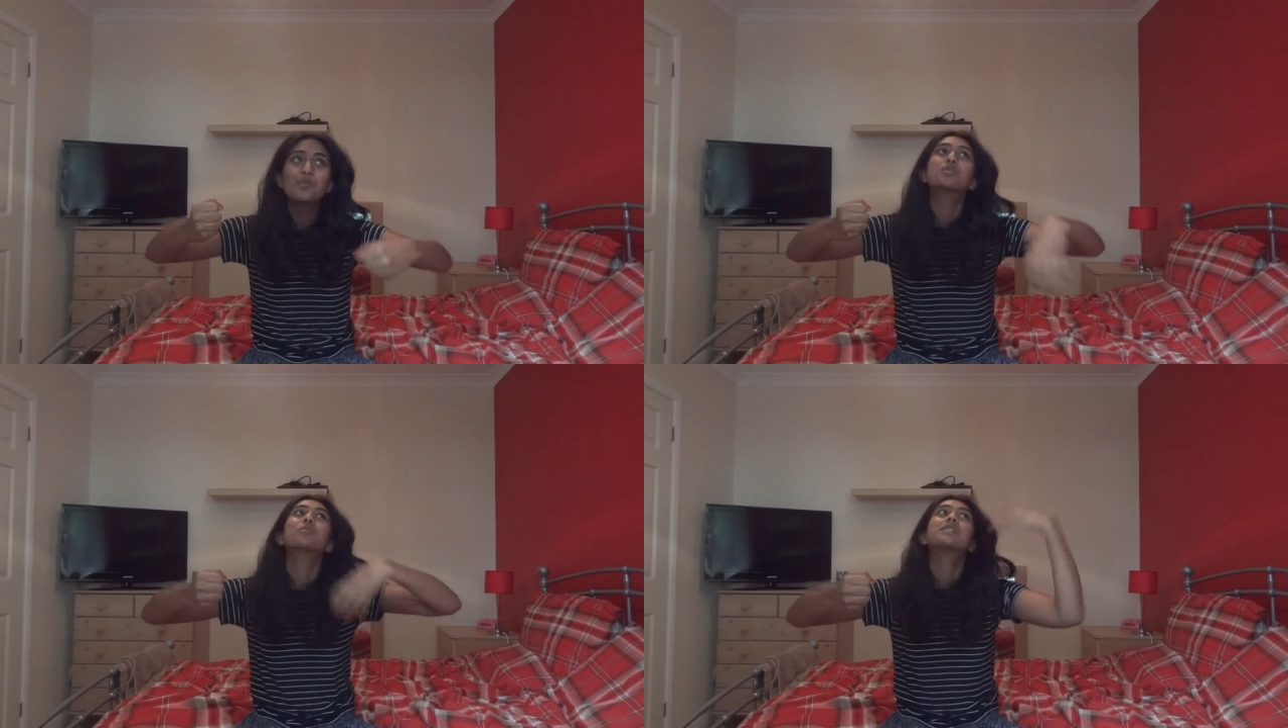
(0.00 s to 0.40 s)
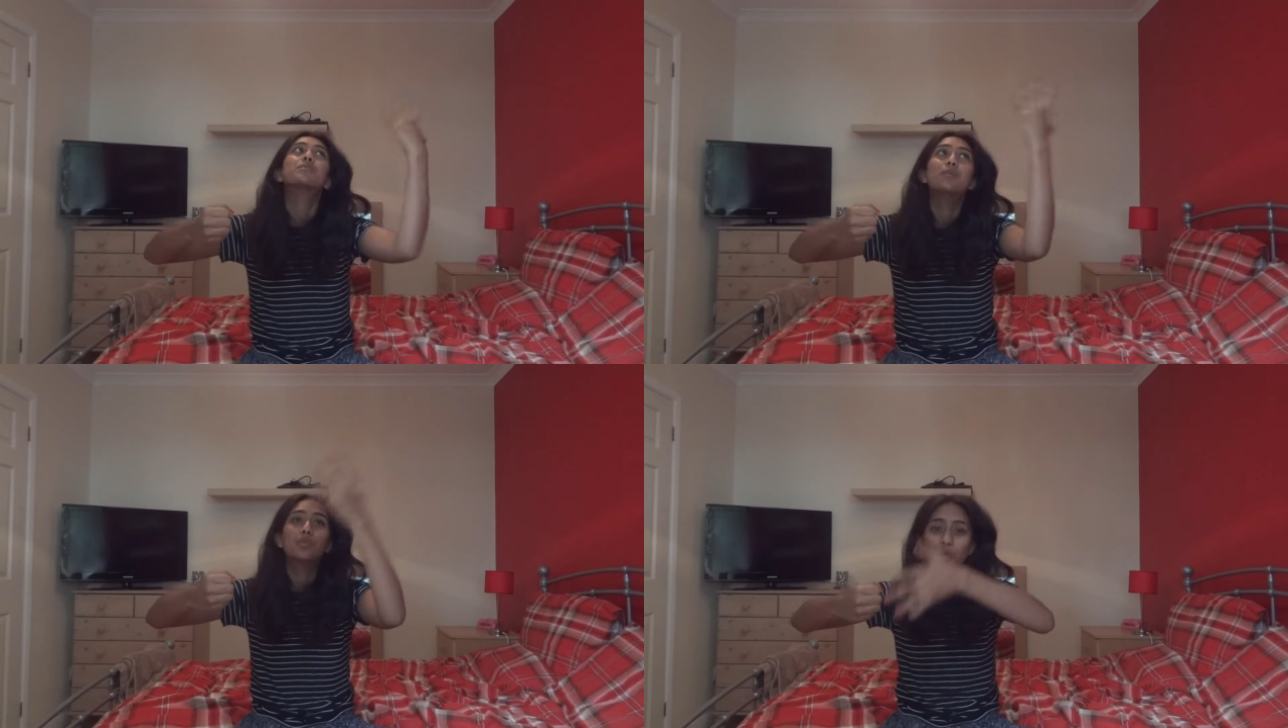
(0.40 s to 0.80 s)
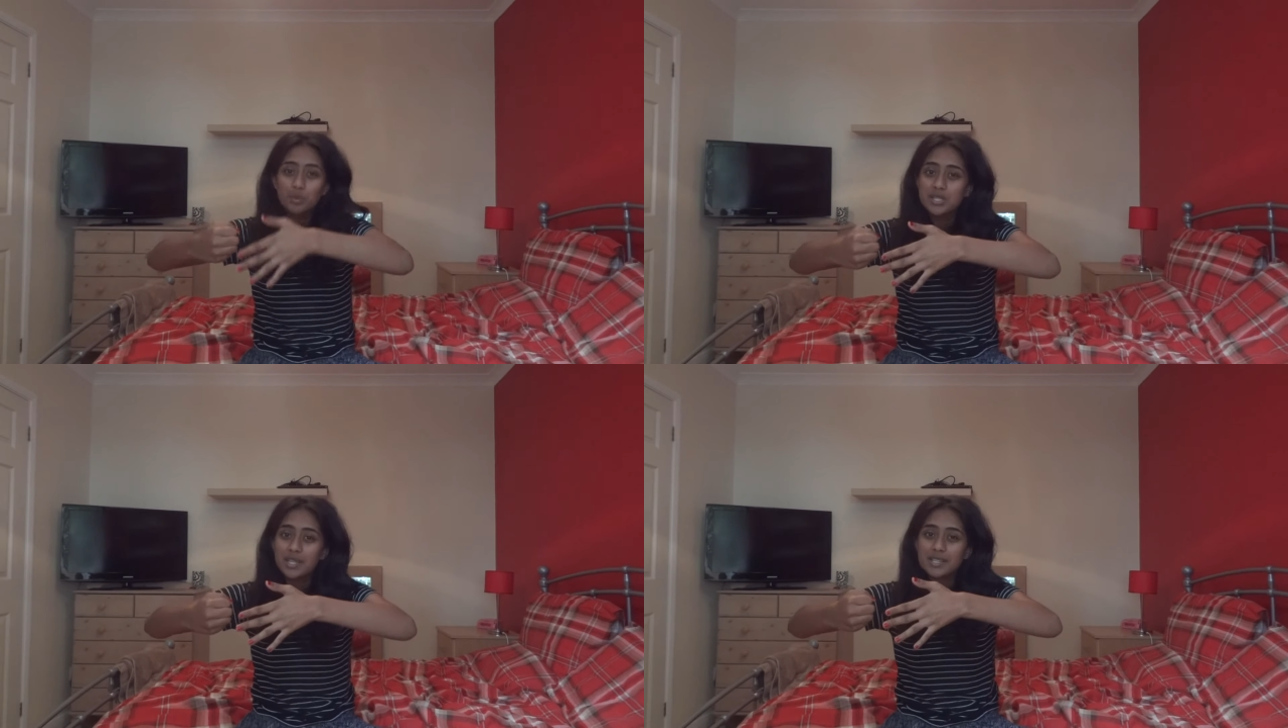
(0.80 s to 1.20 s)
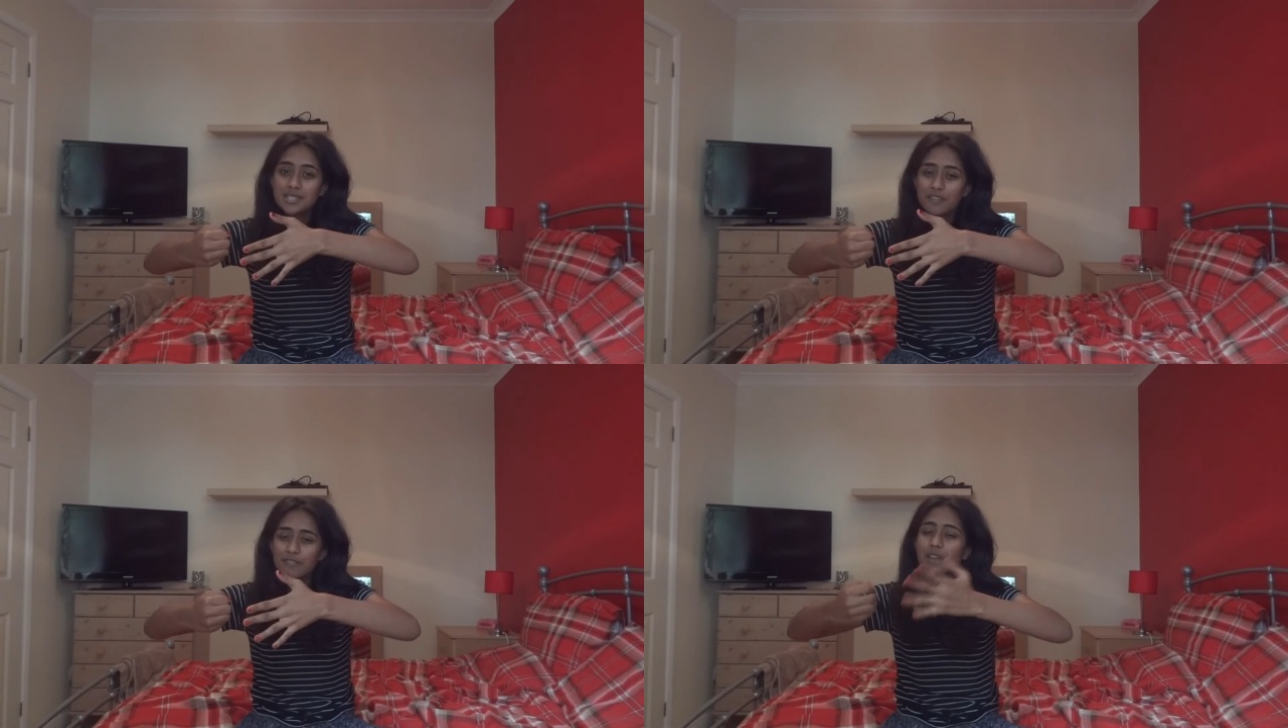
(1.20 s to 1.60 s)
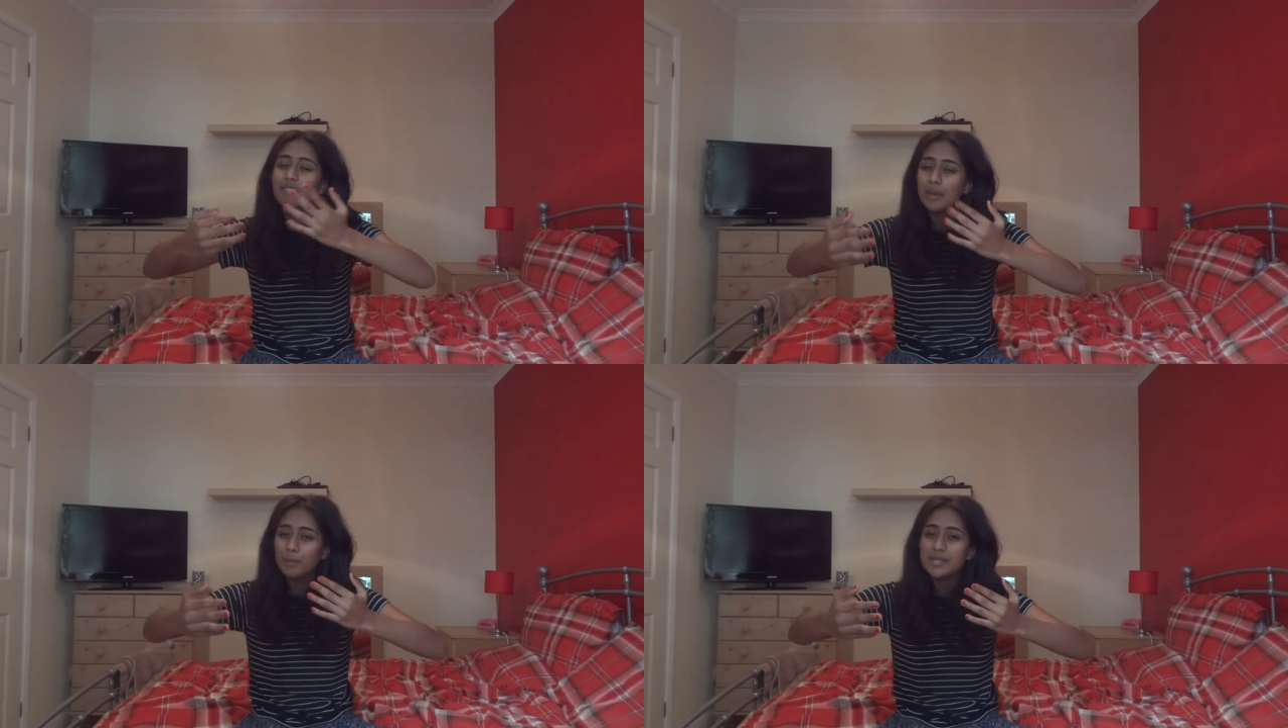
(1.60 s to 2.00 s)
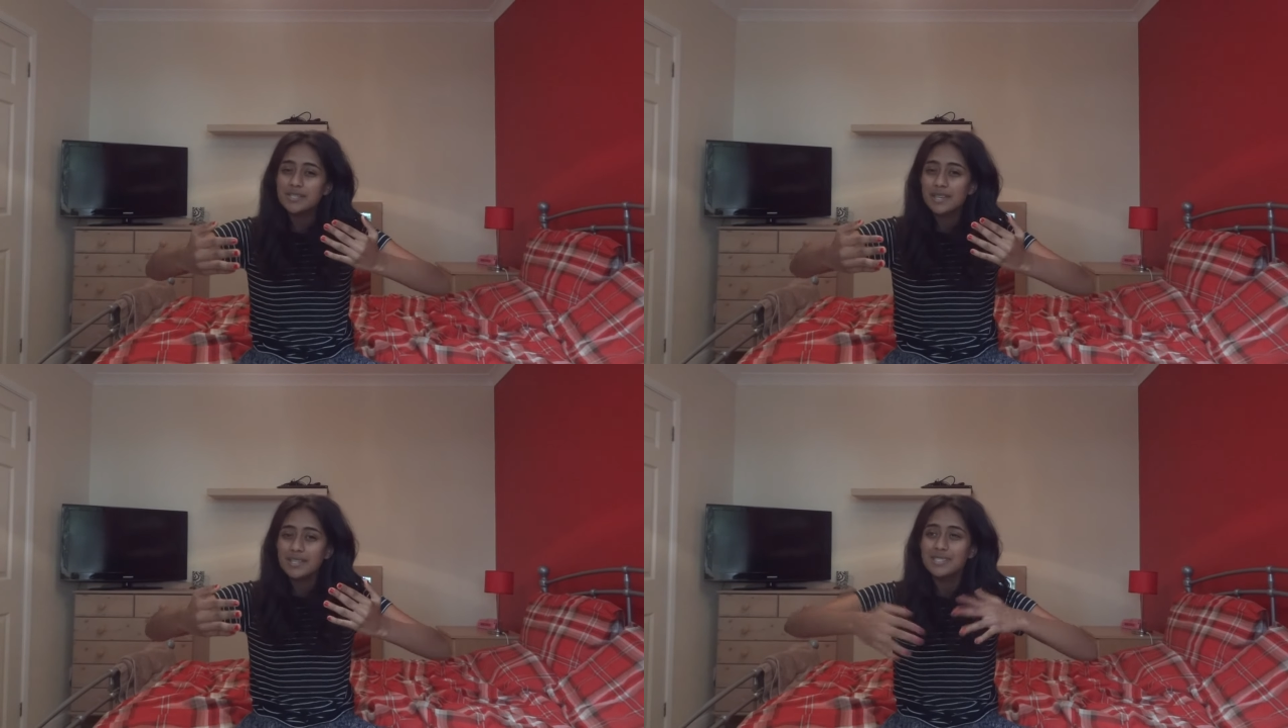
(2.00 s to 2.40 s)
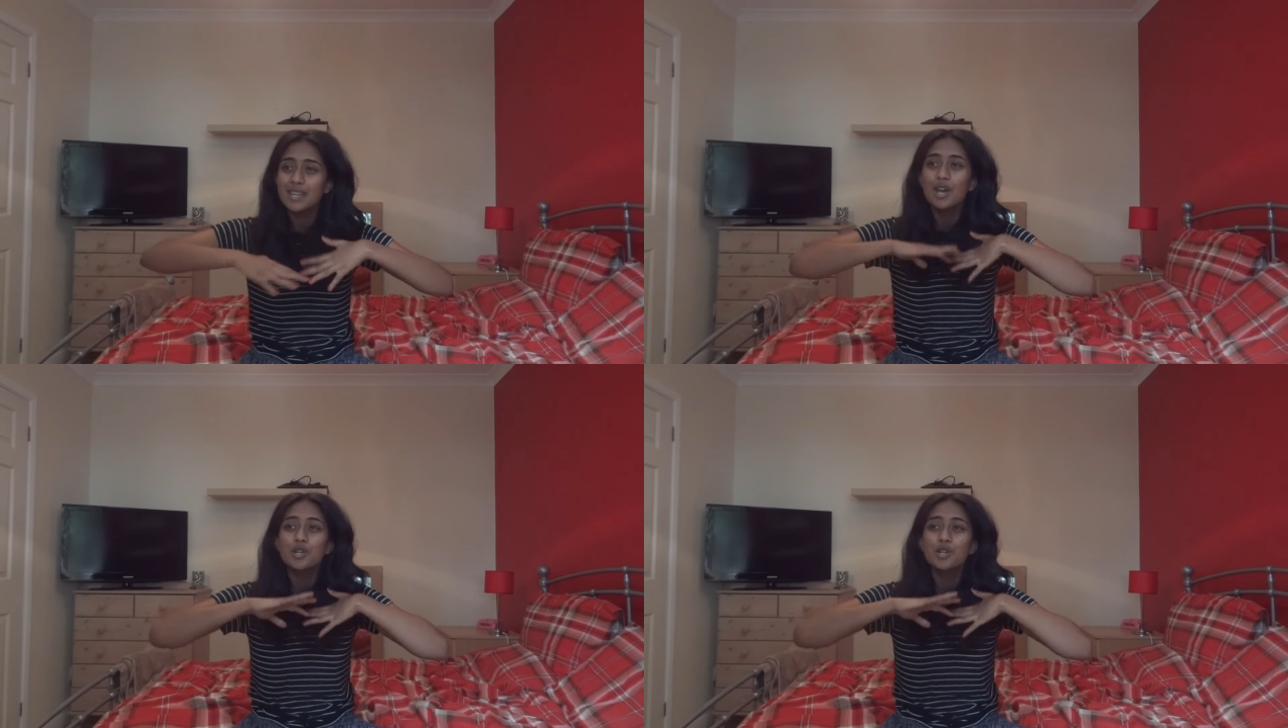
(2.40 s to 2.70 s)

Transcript: which makes me more productive, if that makes sense.